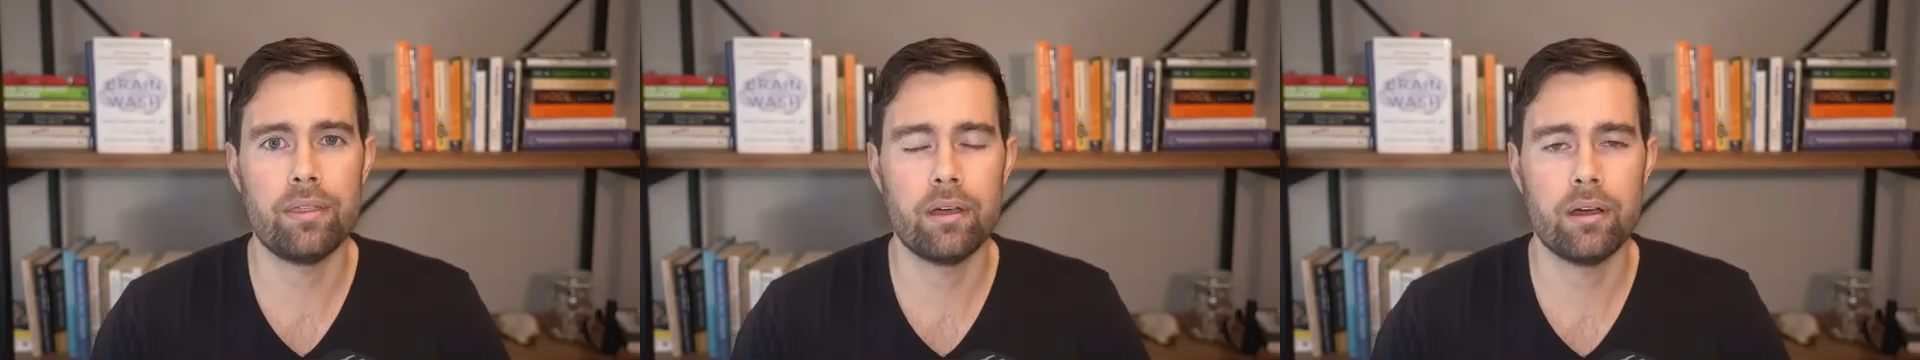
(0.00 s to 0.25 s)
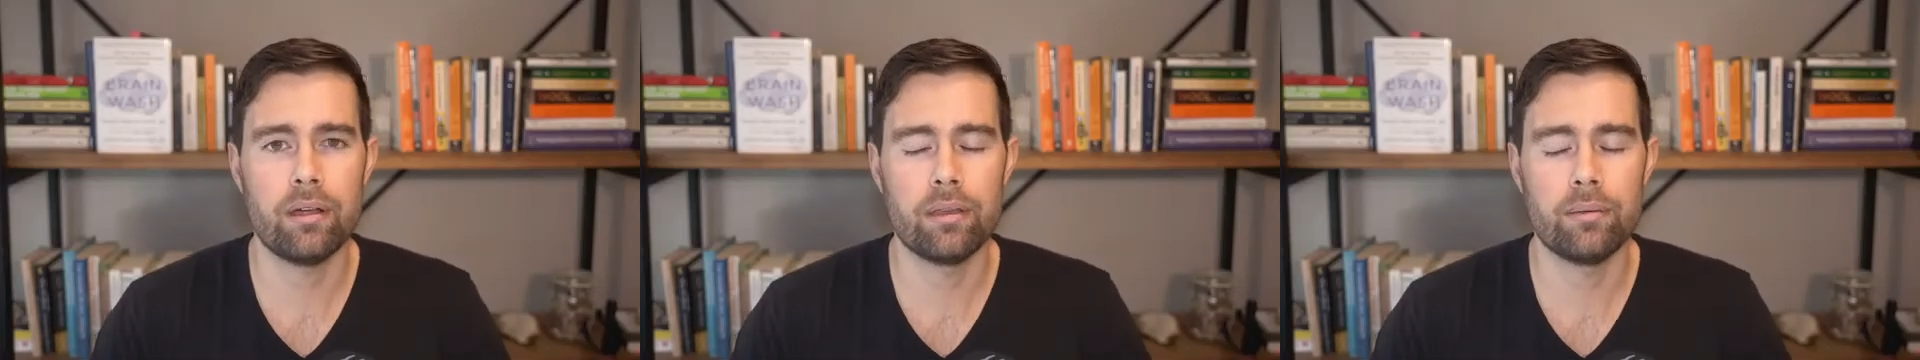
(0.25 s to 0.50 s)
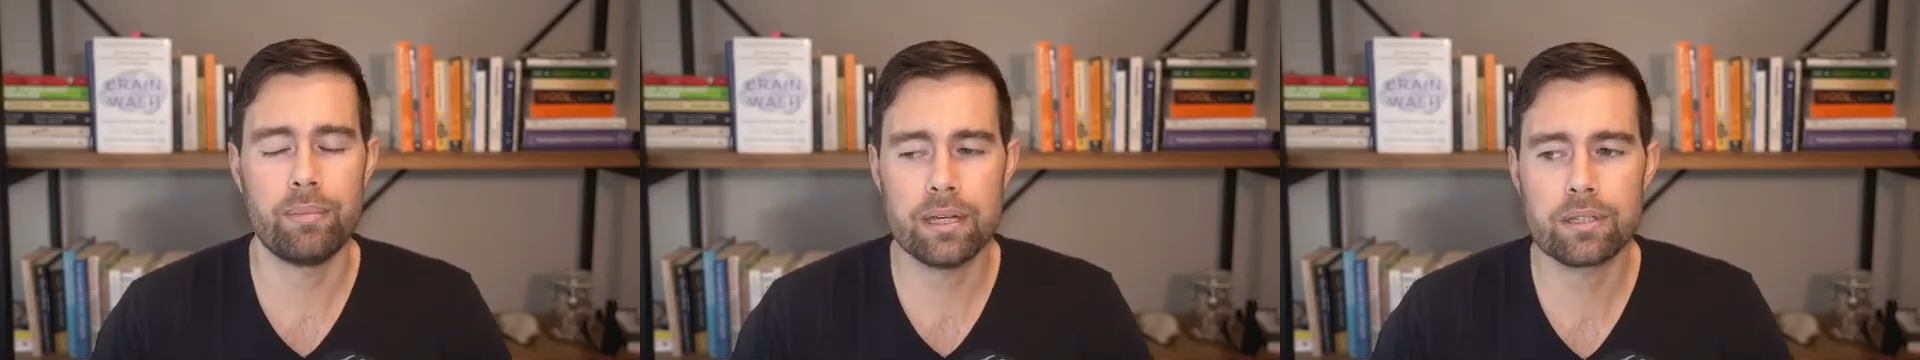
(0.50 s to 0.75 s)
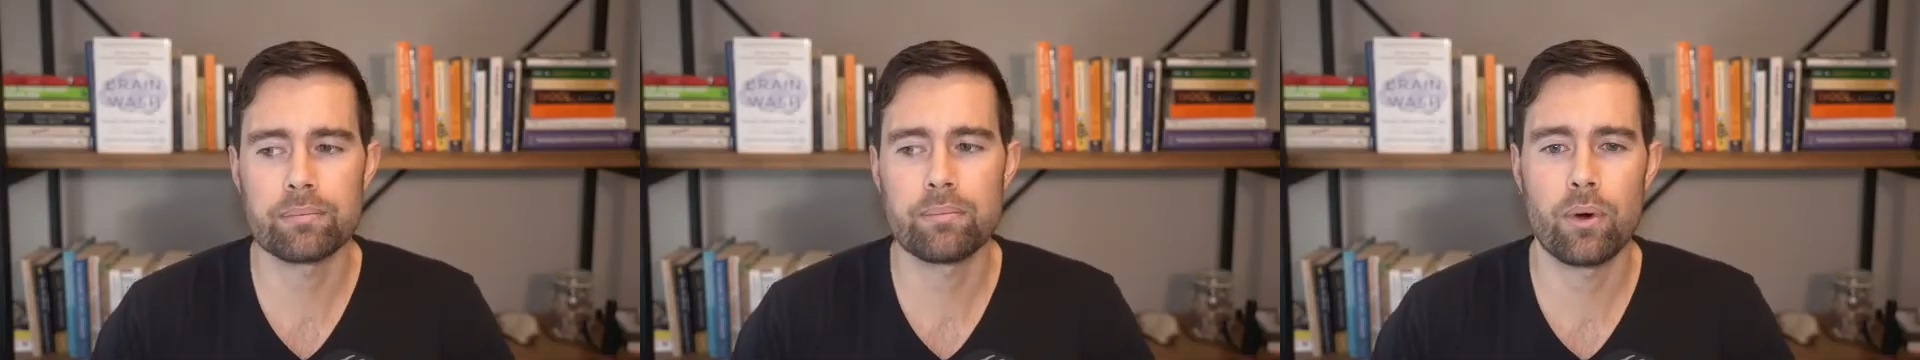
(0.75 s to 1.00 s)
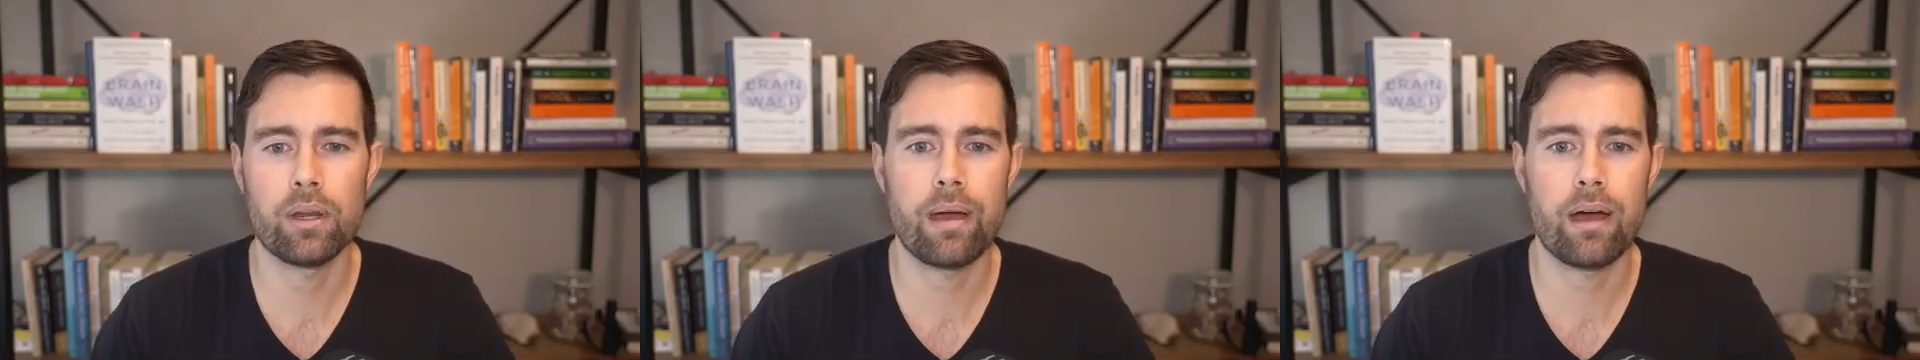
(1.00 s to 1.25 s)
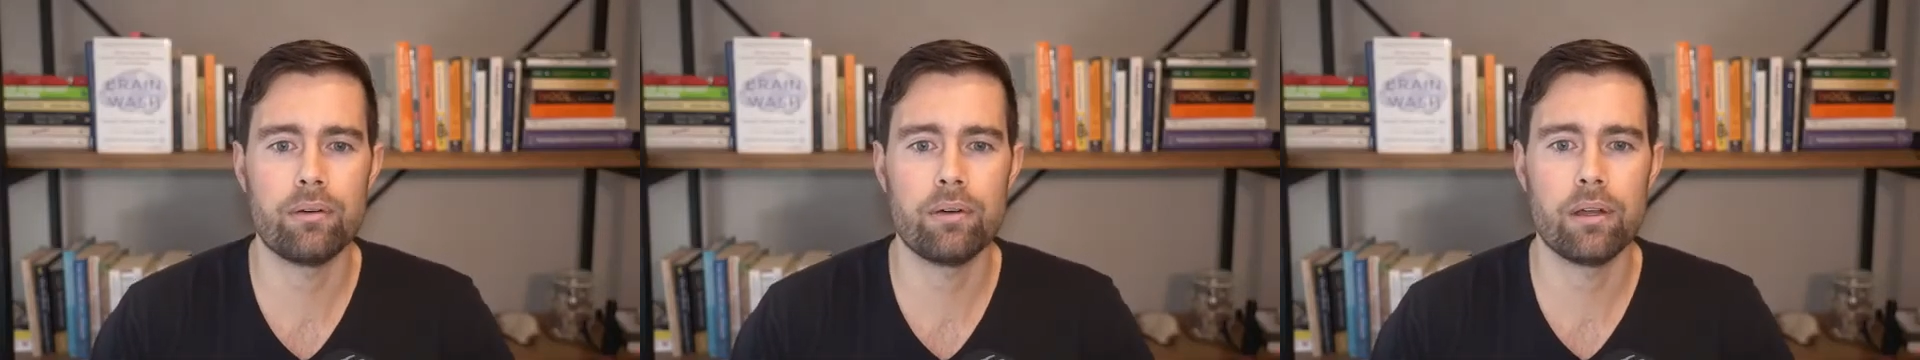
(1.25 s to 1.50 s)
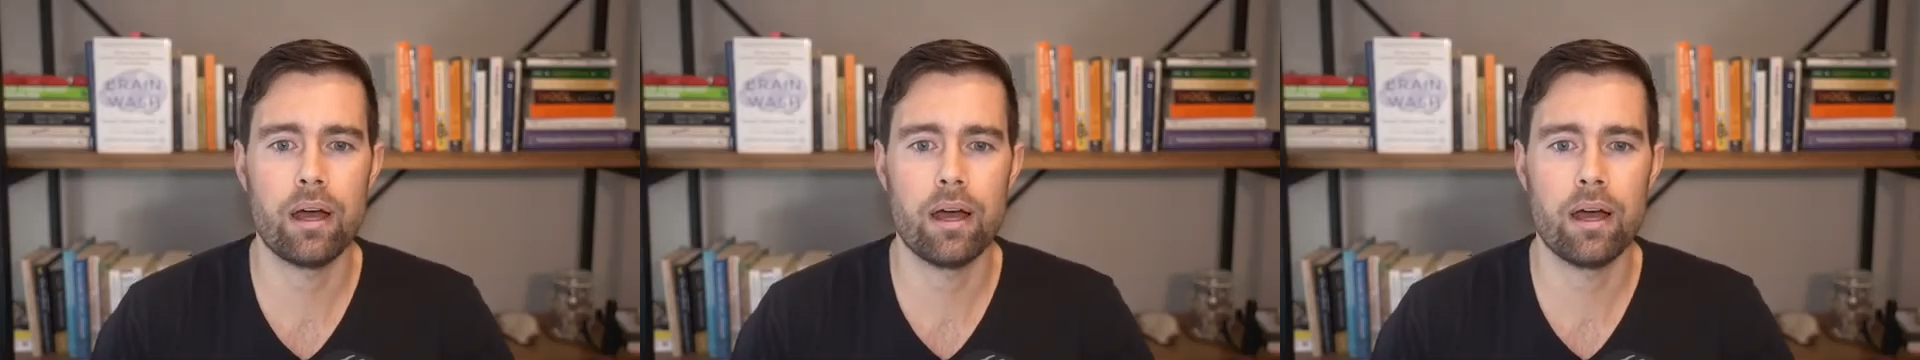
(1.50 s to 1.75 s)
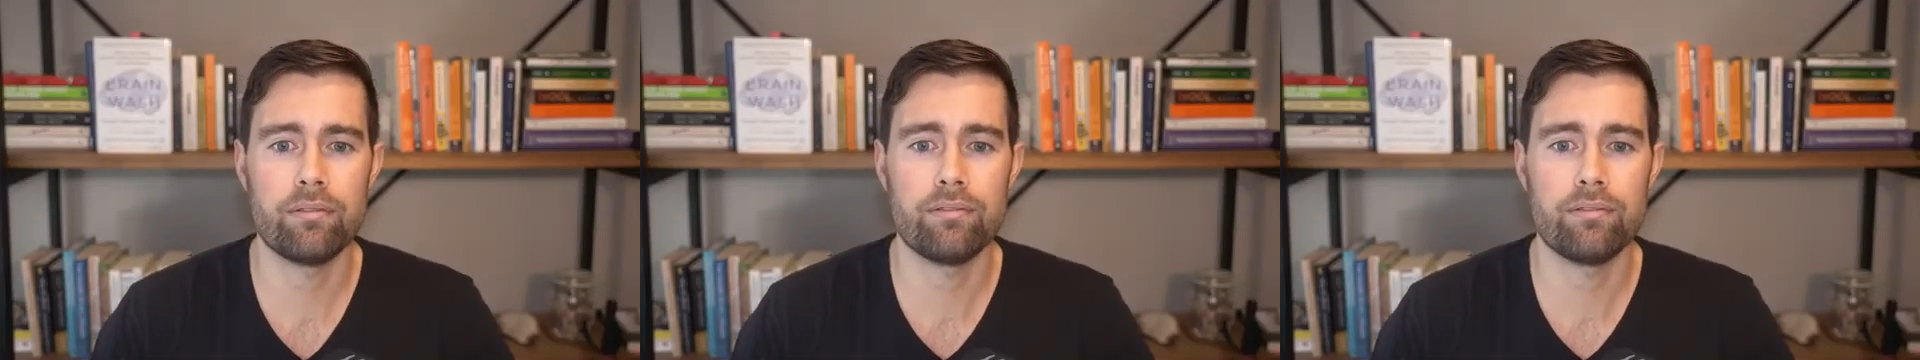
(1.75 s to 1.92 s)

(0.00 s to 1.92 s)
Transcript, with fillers: the the basic point about uh,